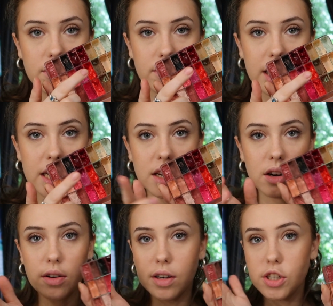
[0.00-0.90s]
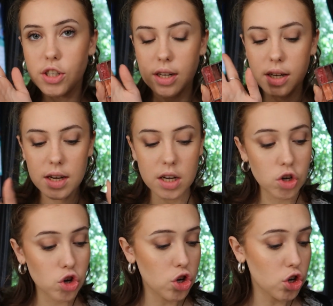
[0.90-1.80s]
reddy orangey
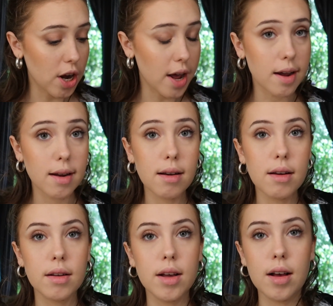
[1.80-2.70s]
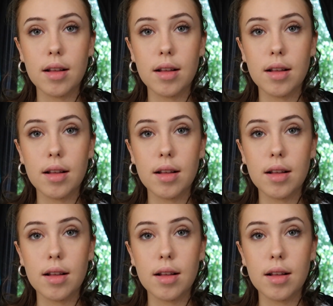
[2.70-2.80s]
shade.